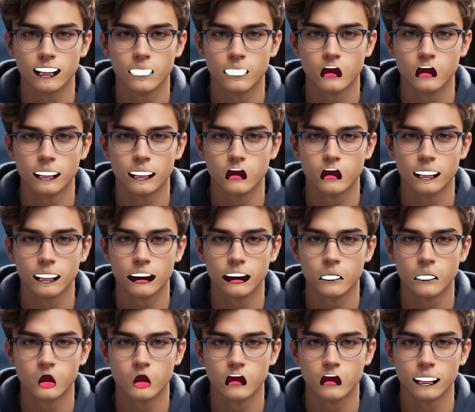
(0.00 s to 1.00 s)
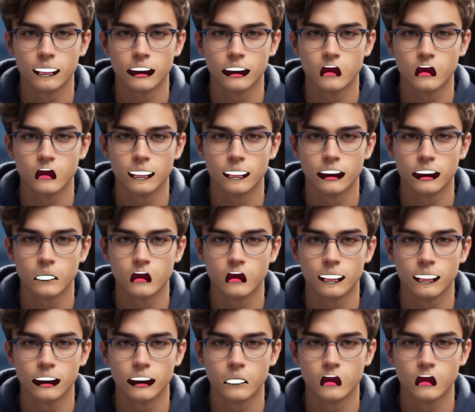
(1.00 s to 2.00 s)
Let's try adding a
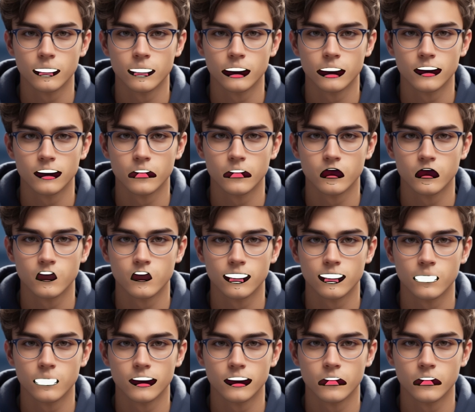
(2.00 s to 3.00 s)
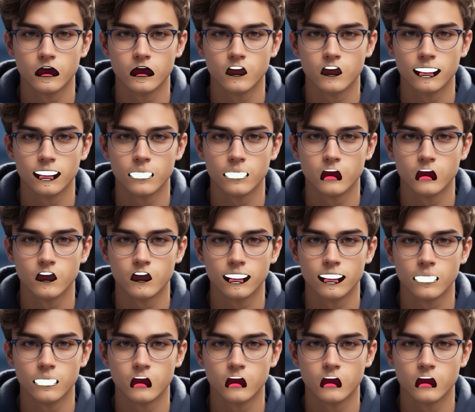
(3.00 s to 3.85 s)
fade between two clips right now.